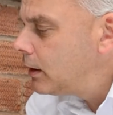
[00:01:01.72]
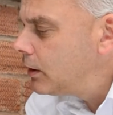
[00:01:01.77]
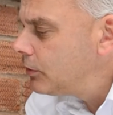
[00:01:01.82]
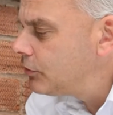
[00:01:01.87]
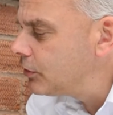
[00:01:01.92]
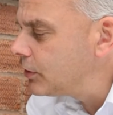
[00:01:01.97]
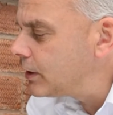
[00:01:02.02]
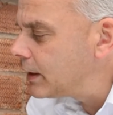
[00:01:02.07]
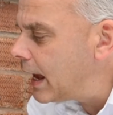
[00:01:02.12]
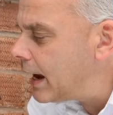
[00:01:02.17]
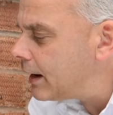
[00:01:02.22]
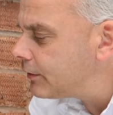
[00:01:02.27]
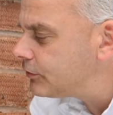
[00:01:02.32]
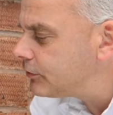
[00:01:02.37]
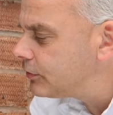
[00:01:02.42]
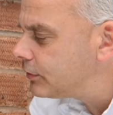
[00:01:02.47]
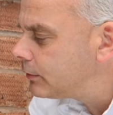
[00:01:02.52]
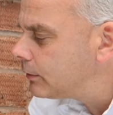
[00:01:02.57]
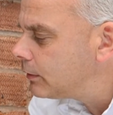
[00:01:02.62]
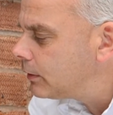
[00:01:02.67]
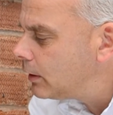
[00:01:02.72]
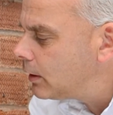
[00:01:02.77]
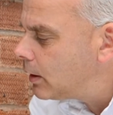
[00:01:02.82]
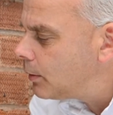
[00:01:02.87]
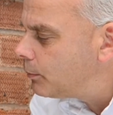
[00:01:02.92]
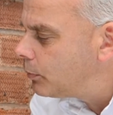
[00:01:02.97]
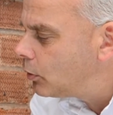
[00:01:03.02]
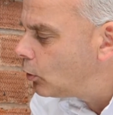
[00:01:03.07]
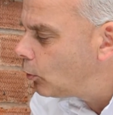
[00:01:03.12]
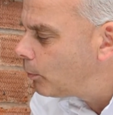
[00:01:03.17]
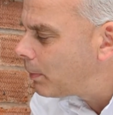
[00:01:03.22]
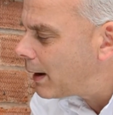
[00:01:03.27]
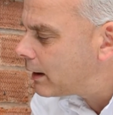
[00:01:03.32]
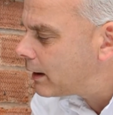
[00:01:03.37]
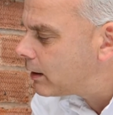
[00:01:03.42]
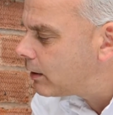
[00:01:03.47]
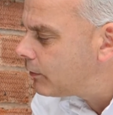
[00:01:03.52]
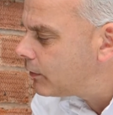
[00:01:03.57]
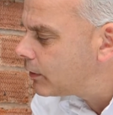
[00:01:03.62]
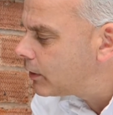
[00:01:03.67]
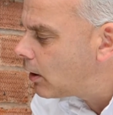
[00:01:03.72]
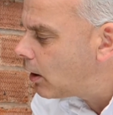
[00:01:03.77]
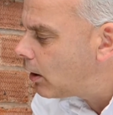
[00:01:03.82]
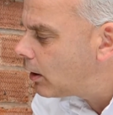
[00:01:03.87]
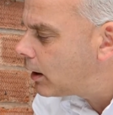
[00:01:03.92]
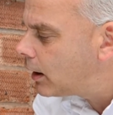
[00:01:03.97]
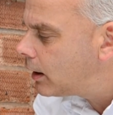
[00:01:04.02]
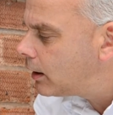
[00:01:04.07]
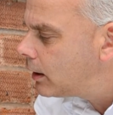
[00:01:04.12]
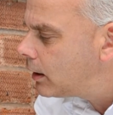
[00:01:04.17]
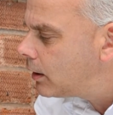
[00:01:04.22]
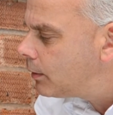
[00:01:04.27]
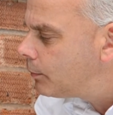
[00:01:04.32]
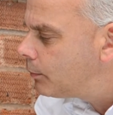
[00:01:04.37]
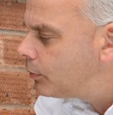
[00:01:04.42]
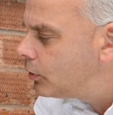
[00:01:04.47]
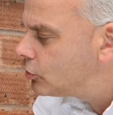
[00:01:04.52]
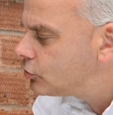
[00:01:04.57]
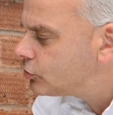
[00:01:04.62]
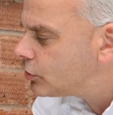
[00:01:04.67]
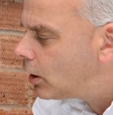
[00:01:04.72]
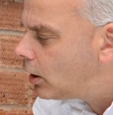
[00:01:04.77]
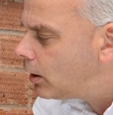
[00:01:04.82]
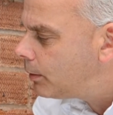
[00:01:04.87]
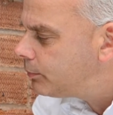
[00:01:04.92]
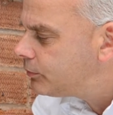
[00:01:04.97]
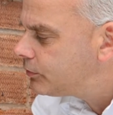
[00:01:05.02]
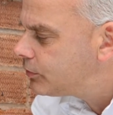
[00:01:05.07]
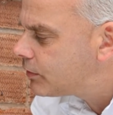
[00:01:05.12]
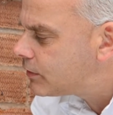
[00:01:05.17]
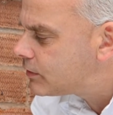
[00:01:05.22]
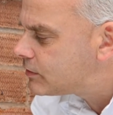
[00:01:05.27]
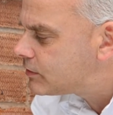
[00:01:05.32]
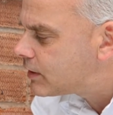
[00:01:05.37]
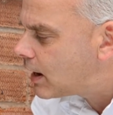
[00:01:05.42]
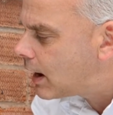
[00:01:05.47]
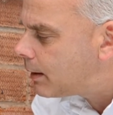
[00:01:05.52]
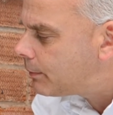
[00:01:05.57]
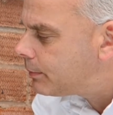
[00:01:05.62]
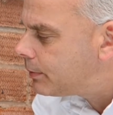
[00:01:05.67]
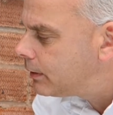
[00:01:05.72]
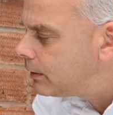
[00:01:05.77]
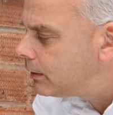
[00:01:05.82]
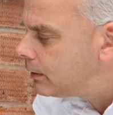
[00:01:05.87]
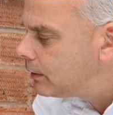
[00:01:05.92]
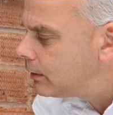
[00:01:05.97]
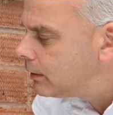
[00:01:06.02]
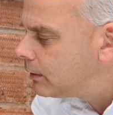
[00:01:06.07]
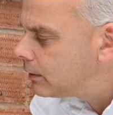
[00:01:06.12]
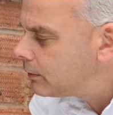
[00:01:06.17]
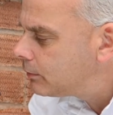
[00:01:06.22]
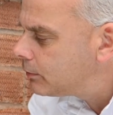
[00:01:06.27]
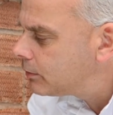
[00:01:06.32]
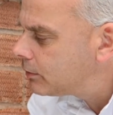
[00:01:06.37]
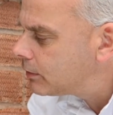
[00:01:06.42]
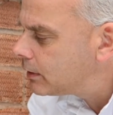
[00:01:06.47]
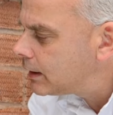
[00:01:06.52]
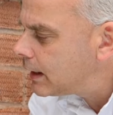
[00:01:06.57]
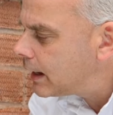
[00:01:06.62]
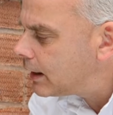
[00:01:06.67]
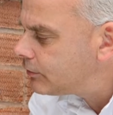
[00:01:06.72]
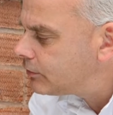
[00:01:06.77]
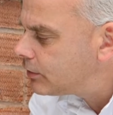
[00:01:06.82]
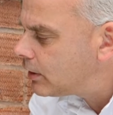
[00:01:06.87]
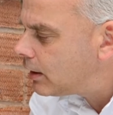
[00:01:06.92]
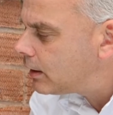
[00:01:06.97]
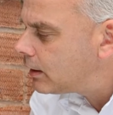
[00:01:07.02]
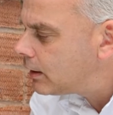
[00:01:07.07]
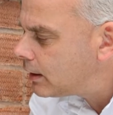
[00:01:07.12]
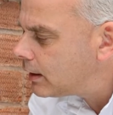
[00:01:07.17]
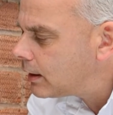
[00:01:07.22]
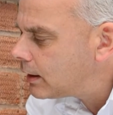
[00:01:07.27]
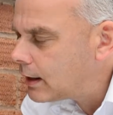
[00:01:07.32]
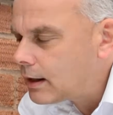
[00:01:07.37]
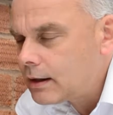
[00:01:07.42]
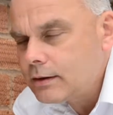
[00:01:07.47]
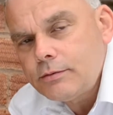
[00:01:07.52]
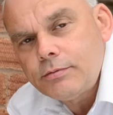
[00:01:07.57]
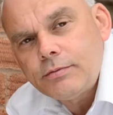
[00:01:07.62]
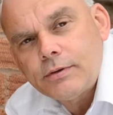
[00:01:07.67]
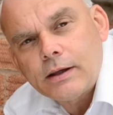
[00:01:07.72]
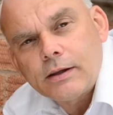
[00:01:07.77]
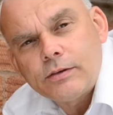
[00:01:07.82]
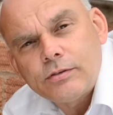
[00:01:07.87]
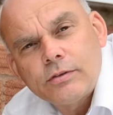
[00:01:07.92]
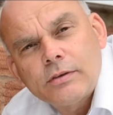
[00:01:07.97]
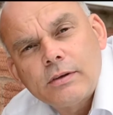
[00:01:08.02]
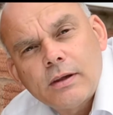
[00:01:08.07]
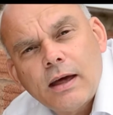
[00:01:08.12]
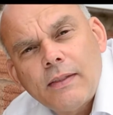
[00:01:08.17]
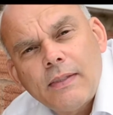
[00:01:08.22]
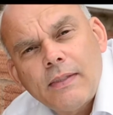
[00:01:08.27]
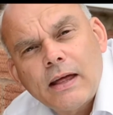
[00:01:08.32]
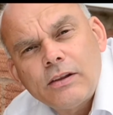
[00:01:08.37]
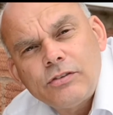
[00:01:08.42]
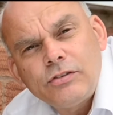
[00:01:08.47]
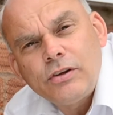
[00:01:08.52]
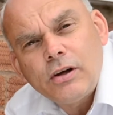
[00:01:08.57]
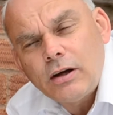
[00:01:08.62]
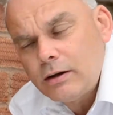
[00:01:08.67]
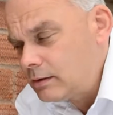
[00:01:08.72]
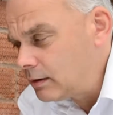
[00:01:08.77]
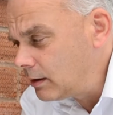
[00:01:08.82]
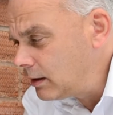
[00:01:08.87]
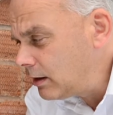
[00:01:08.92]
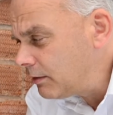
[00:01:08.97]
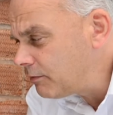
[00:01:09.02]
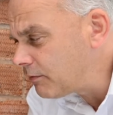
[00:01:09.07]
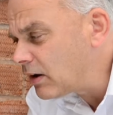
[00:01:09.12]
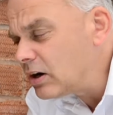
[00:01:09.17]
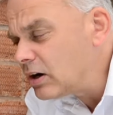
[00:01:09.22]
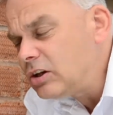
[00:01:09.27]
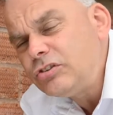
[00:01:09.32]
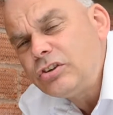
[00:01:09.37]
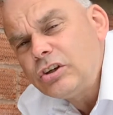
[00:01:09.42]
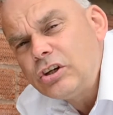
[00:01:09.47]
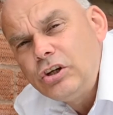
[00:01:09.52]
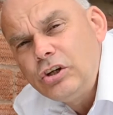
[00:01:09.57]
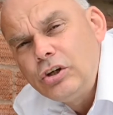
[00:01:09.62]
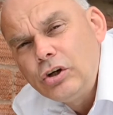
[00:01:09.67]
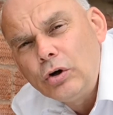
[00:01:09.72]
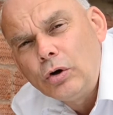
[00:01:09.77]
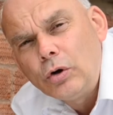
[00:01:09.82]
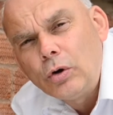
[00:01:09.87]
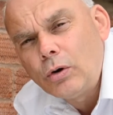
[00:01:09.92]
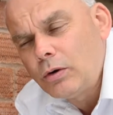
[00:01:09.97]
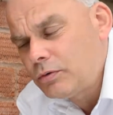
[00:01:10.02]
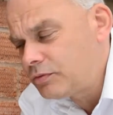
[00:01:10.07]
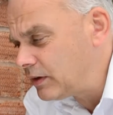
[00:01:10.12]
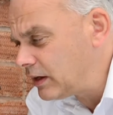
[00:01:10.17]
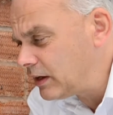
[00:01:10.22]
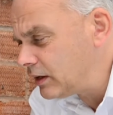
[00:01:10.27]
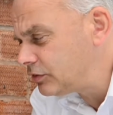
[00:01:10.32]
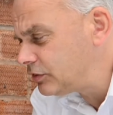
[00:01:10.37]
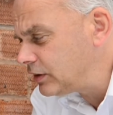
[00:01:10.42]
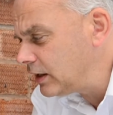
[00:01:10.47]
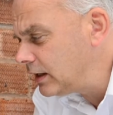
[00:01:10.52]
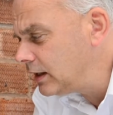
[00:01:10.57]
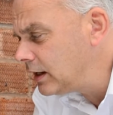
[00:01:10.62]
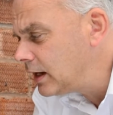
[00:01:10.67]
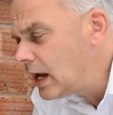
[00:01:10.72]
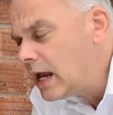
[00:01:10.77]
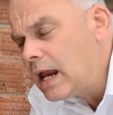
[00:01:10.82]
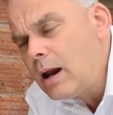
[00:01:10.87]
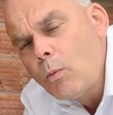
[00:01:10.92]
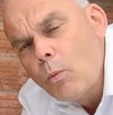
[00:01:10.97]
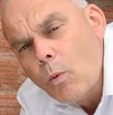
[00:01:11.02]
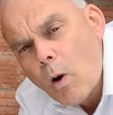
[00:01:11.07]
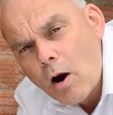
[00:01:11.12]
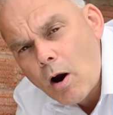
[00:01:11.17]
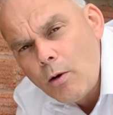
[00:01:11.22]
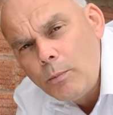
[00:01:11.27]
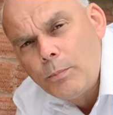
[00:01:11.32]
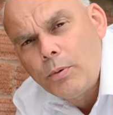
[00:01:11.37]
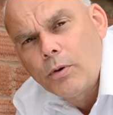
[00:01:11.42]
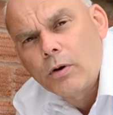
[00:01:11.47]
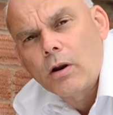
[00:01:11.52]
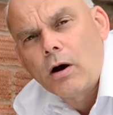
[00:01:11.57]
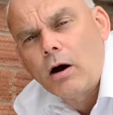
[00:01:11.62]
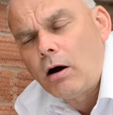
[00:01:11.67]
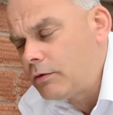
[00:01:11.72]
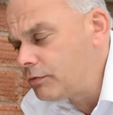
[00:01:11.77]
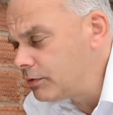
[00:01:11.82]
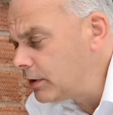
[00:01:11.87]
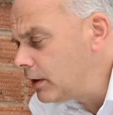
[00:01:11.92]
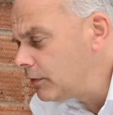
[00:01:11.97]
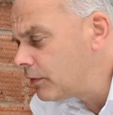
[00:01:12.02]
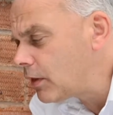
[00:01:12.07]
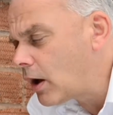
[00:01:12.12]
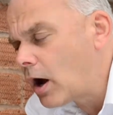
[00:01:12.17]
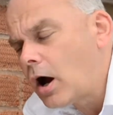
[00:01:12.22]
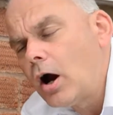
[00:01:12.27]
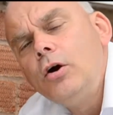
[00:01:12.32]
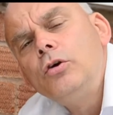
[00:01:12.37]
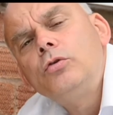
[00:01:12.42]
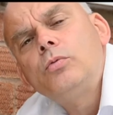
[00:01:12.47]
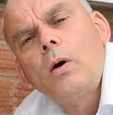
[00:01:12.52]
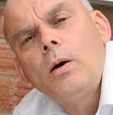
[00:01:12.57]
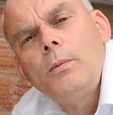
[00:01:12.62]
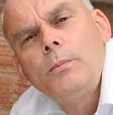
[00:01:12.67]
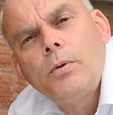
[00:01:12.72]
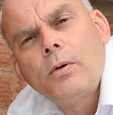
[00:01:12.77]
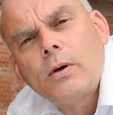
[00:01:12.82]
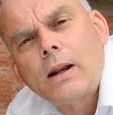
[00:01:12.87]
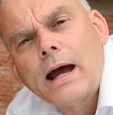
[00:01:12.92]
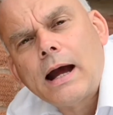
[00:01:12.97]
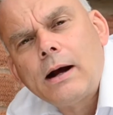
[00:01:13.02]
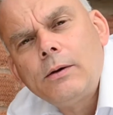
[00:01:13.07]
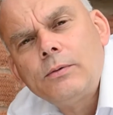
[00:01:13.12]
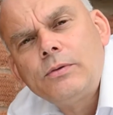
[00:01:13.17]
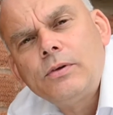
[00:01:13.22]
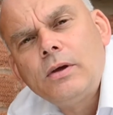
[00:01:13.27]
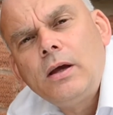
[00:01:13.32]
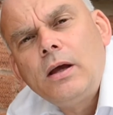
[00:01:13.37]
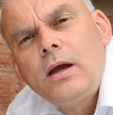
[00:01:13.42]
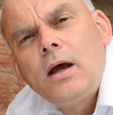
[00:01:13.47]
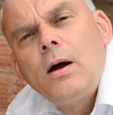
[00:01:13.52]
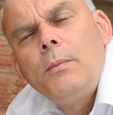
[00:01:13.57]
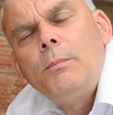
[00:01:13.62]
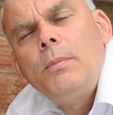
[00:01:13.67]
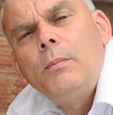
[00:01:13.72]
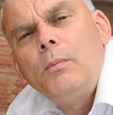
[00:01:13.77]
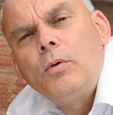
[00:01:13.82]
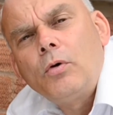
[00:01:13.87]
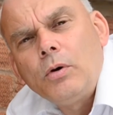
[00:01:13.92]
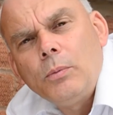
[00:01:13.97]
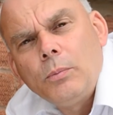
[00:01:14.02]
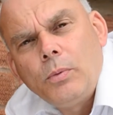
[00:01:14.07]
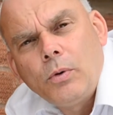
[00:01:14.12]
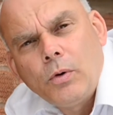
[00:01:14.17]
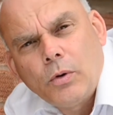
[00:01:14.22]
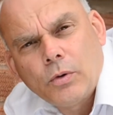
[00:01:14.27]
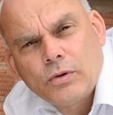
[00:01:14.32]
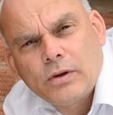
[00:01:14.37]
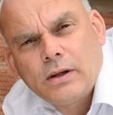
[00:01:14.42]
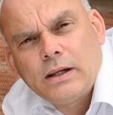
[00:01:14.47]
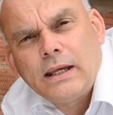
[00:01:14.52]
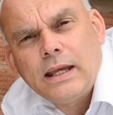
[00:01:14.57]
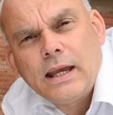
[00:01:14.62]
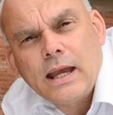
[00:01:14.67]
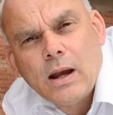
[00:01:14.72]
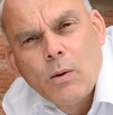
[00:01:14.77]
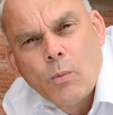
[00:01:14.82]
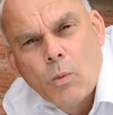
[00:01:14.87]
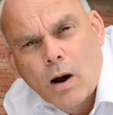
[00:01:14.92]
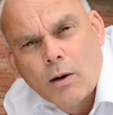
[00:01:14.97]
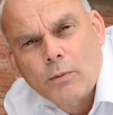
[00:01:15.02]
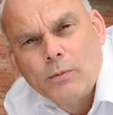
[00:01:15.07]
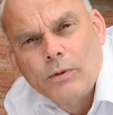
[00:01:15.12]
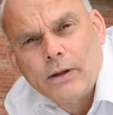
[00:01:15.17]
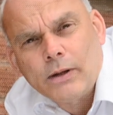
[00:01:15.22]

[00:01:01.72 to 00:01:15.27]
To connect, pull back on the collar, push up to the tap connector and fix, and that's done. Very secure fixing. It won't pull off, the hose won't pull out, but more importantly, it won't